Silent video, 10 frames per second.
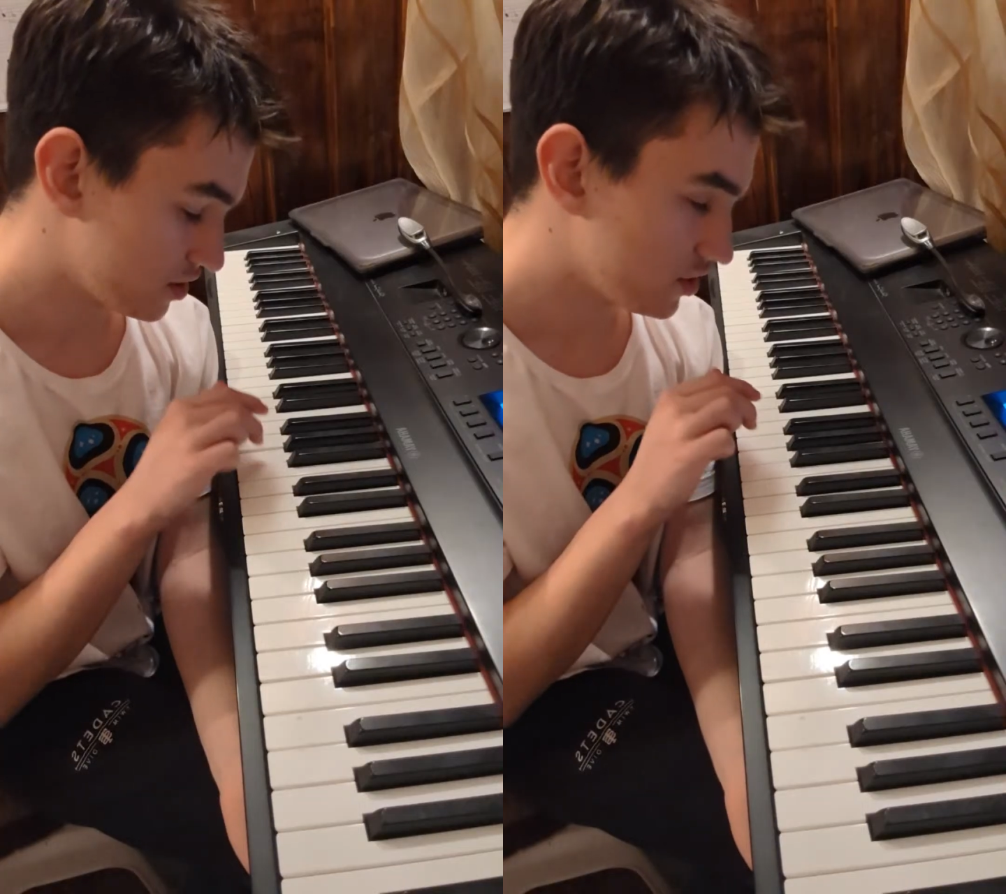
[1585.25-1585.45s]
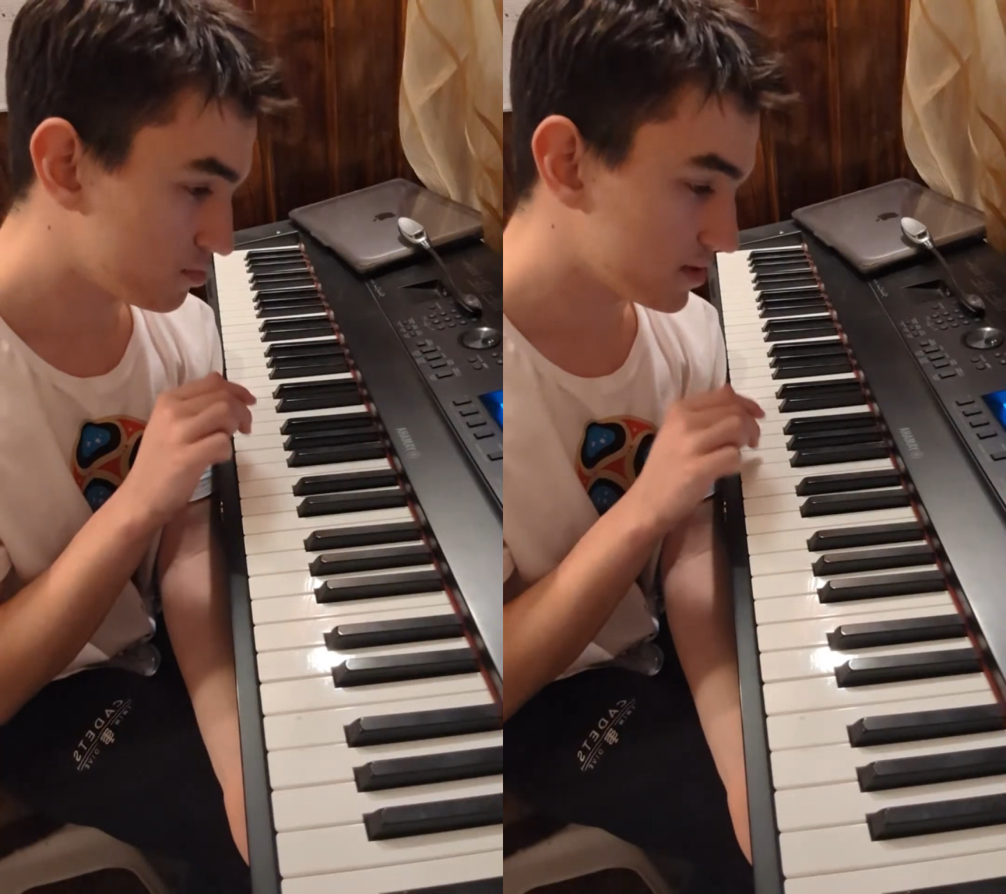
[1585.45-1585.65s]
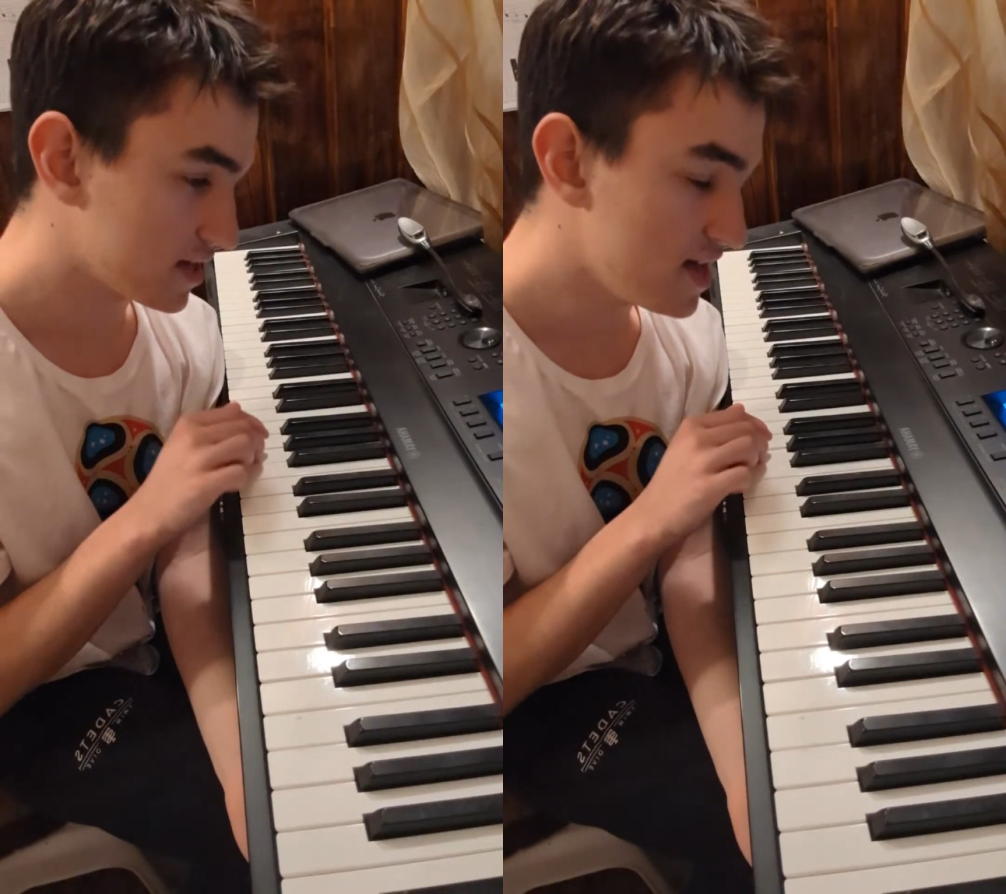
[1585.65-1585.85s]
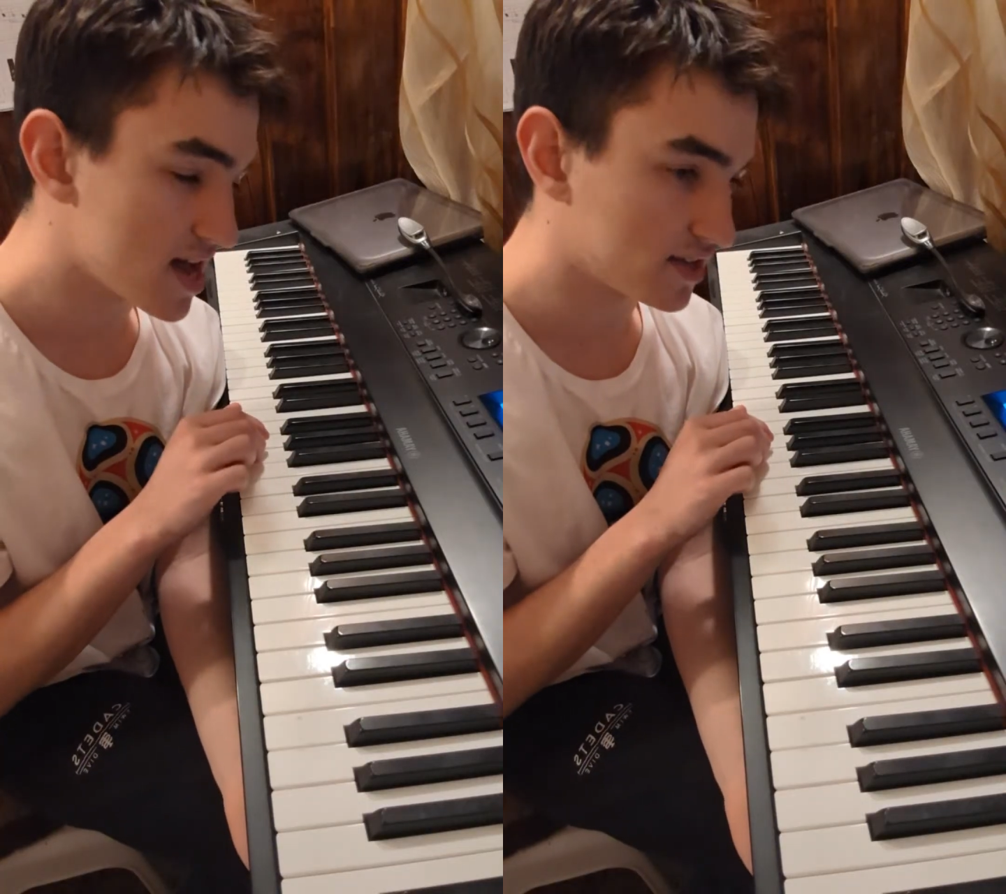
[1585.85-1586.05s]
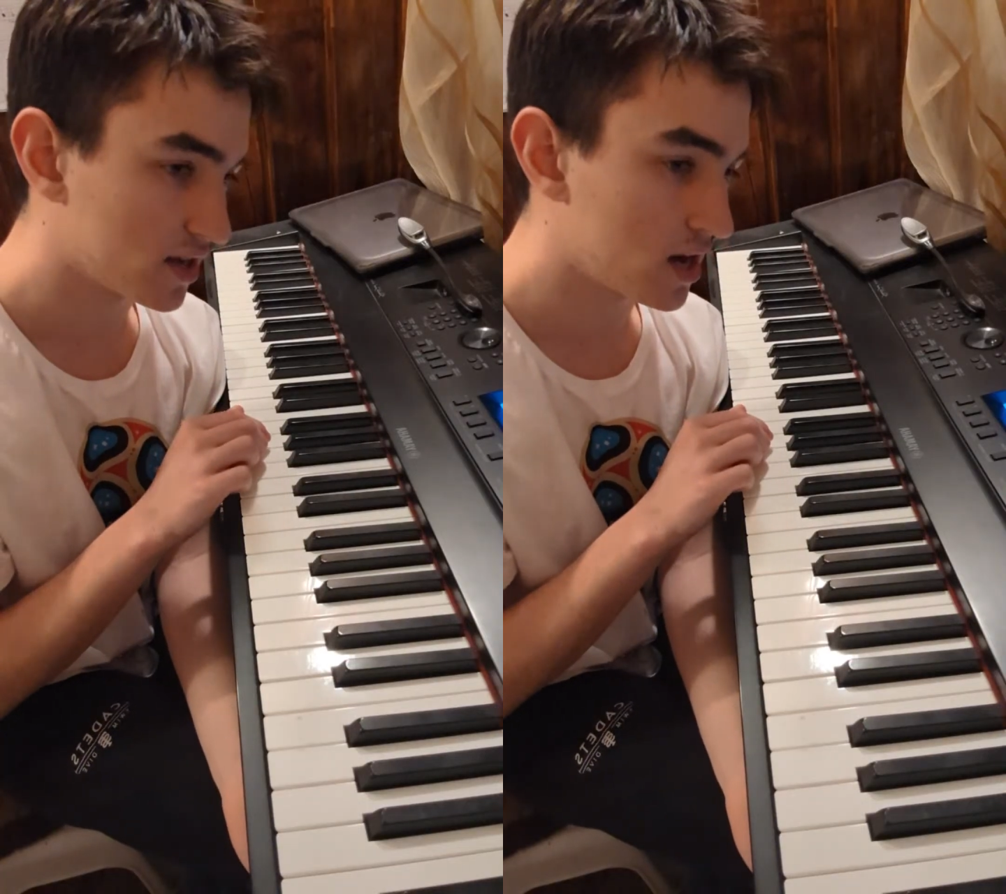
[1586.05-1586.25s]
You play
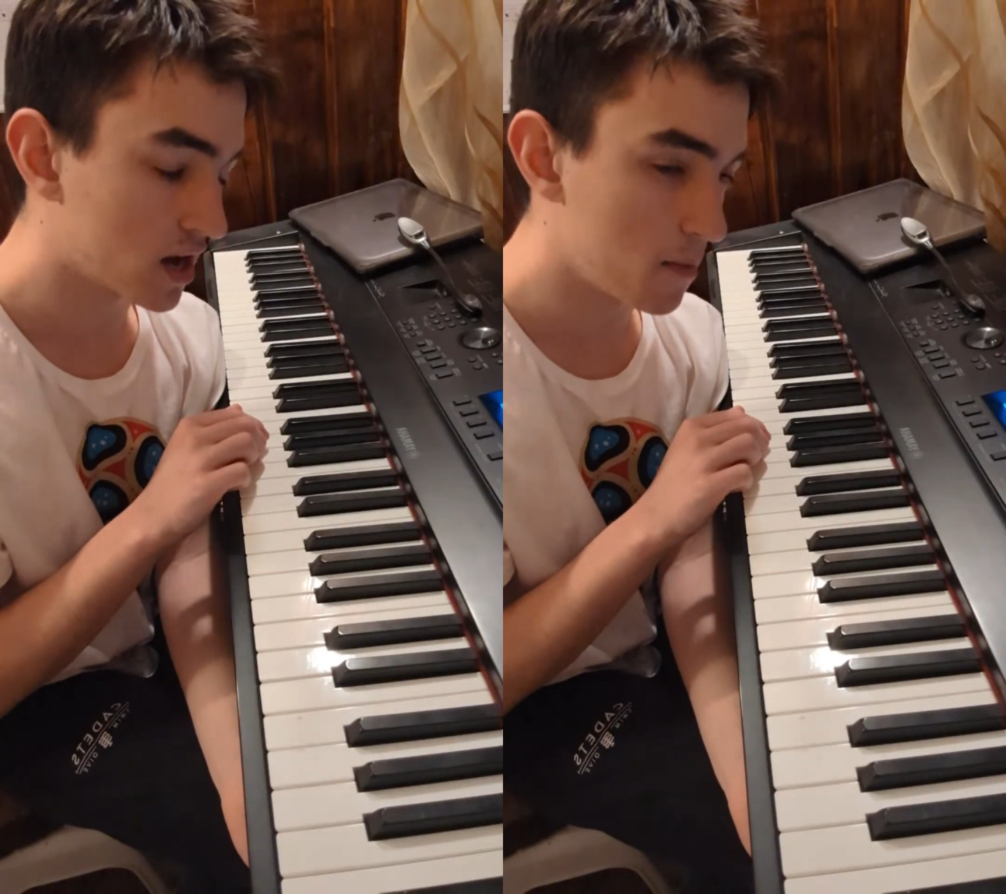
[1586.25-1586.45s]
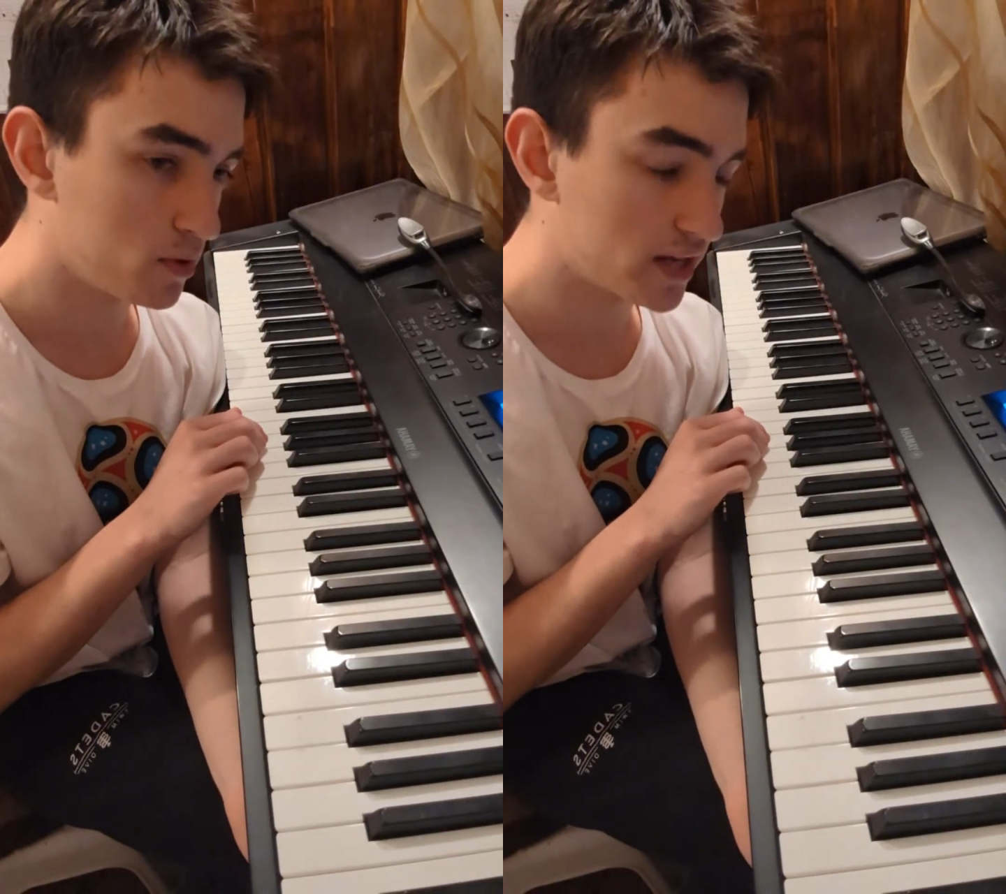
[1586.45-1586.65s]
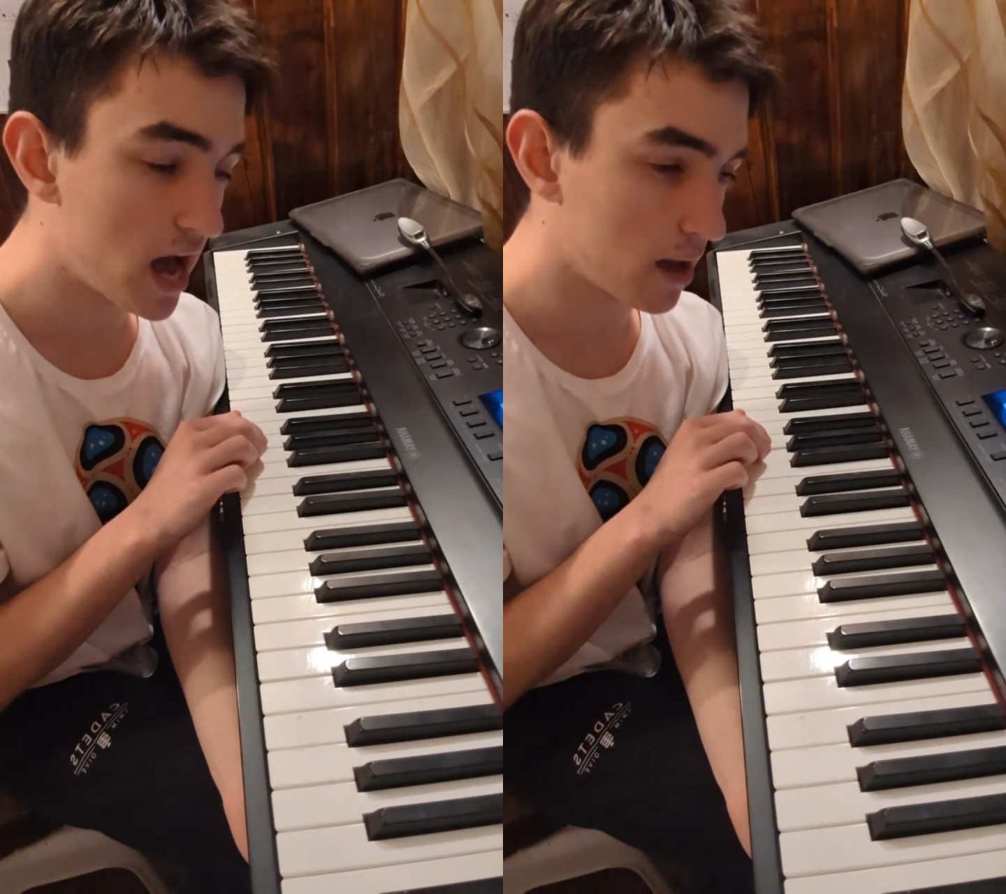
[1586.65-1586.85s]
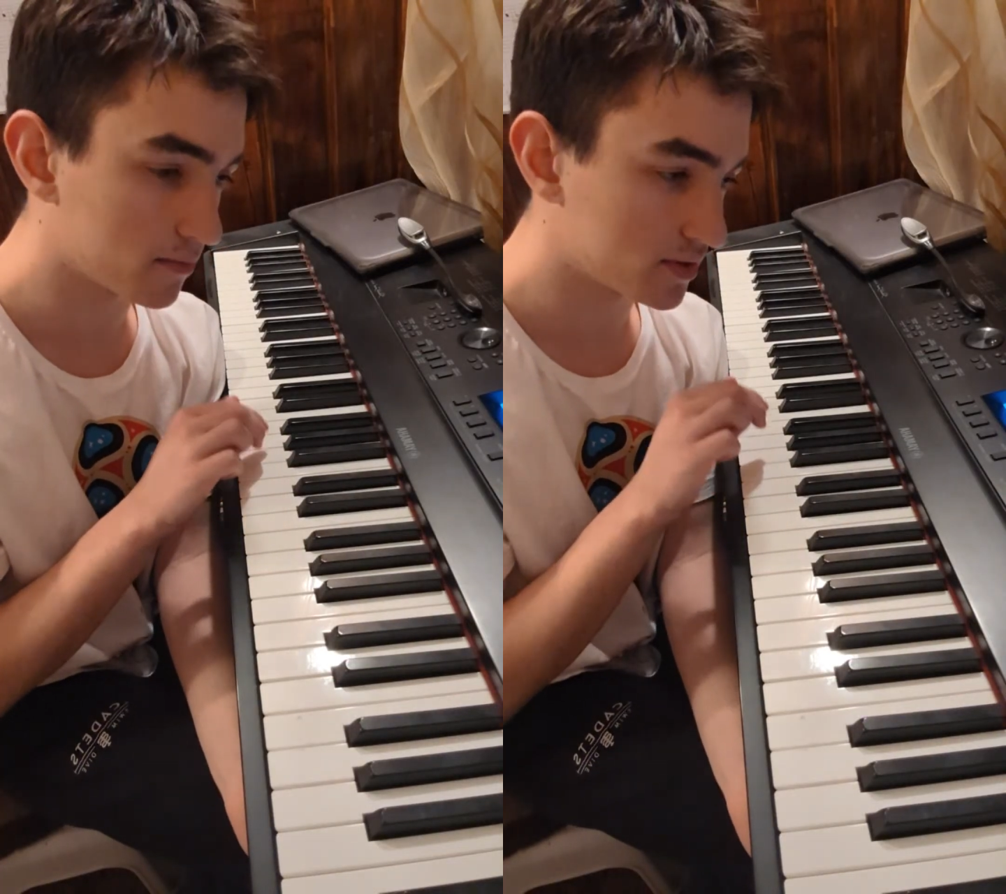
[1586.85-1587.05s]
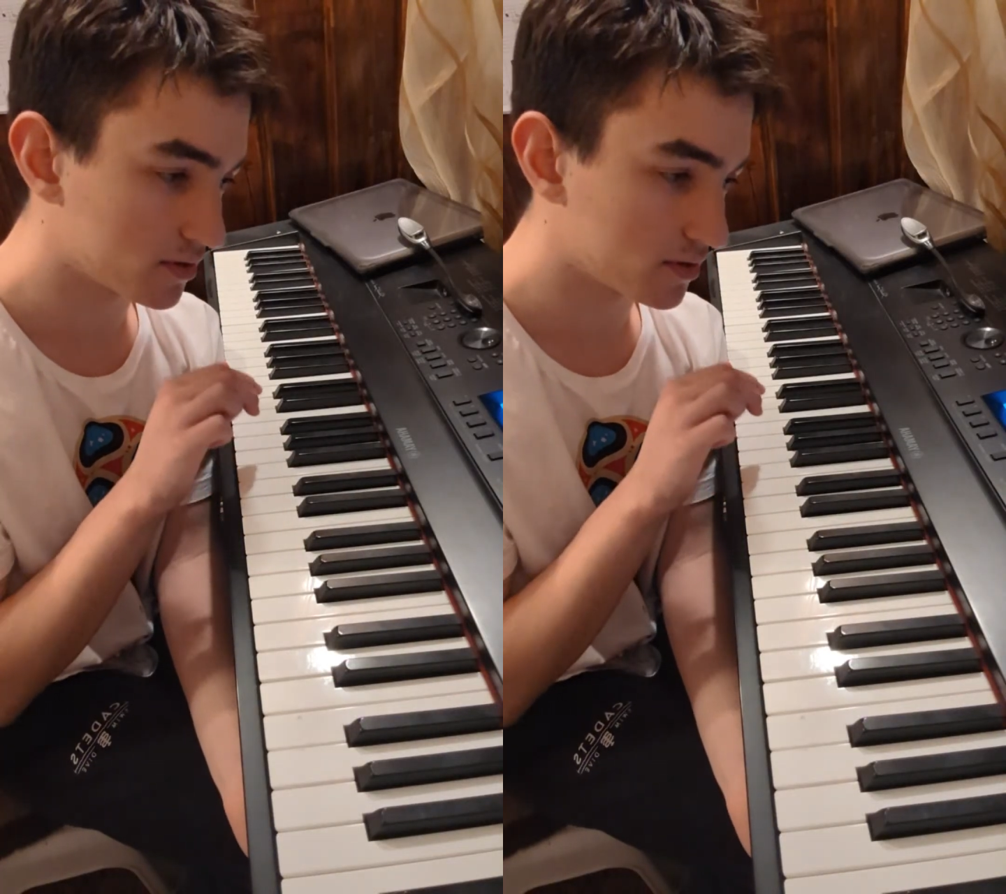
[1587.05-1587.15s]
this a couple times.